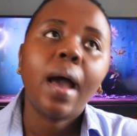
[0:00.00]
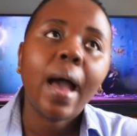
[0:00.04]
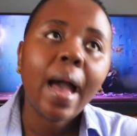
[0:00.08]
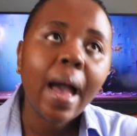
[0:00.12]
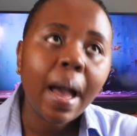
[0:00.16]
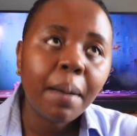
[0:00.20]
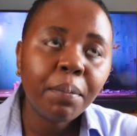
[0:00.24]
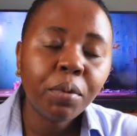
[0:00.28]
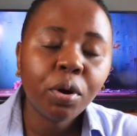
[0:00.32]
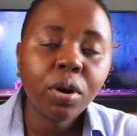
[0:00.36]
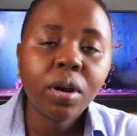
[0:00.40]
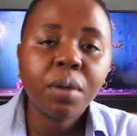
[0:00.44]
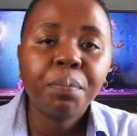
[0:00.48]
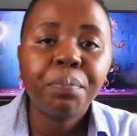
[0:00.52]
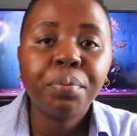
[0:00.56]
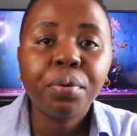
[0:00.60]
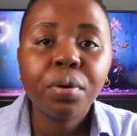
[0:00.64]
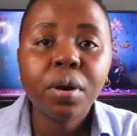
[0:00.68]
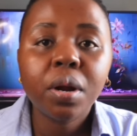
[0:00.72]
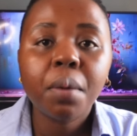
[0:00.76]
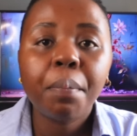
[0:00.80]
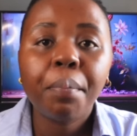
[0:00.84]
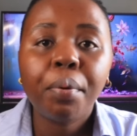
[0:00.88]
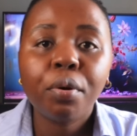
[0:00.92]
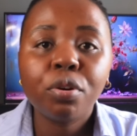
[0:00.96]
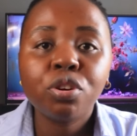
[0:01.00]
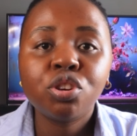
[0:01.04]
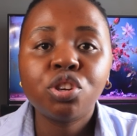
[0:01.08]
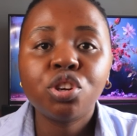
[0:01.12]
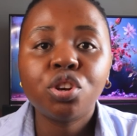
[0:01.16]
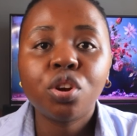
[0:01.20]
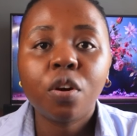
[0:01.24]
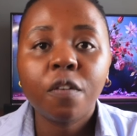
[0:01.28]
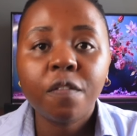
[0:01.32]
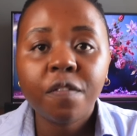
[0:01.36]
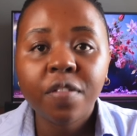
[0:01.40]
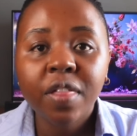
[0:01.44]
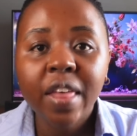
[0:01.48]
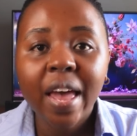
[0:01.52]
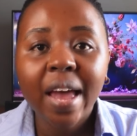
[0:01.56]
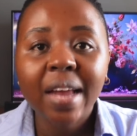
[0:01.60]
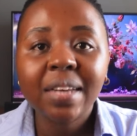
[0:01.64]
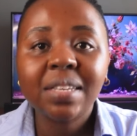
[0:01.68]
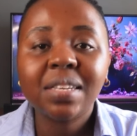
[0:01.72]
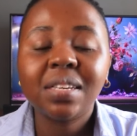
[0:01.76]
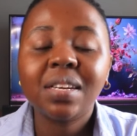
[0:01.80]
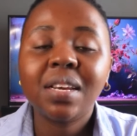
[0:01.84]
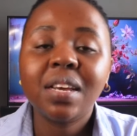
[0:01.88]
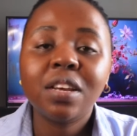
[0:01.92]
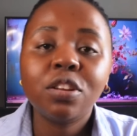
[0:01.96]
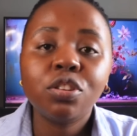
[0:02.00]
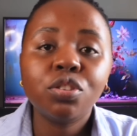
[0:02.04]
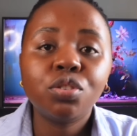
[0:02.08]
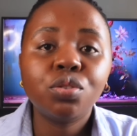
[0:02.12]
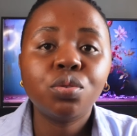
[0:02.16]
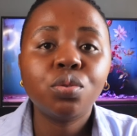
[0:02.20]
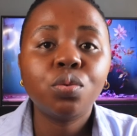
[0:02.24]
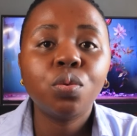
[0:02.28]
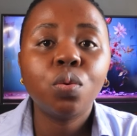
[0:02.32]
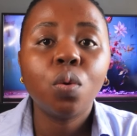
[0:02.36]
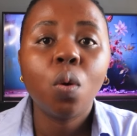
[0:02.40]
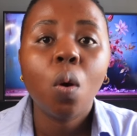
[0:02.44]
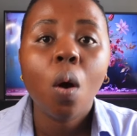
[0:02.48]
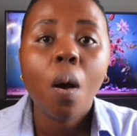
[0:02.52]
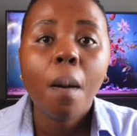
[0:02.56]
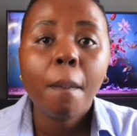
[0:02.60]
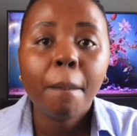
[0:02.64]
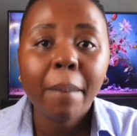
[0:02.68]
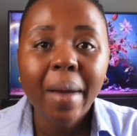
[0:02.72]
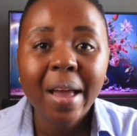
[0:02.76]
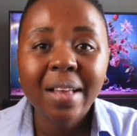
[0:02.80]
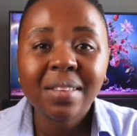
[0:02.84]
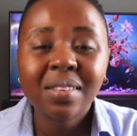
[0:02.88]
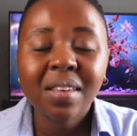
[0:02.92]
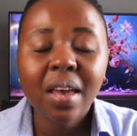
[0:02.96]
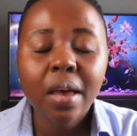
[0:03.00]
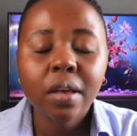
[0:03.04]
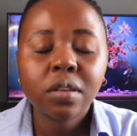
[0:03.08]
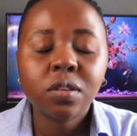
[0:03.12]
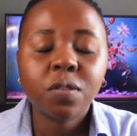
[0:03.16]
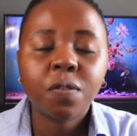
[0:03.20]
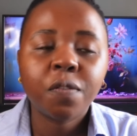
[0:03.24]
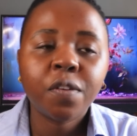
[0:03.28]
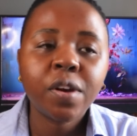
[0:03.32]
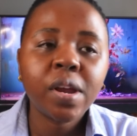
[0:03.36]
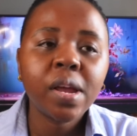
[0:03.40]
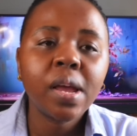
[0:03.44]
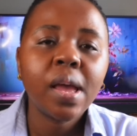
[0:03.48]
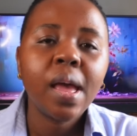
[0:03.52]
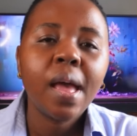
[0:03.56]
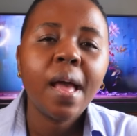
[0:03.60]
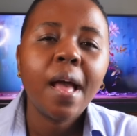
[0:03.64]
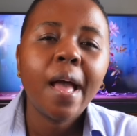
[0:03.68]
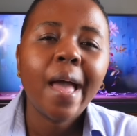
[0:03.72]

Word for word: I'm going to put a portion of that into my tax free.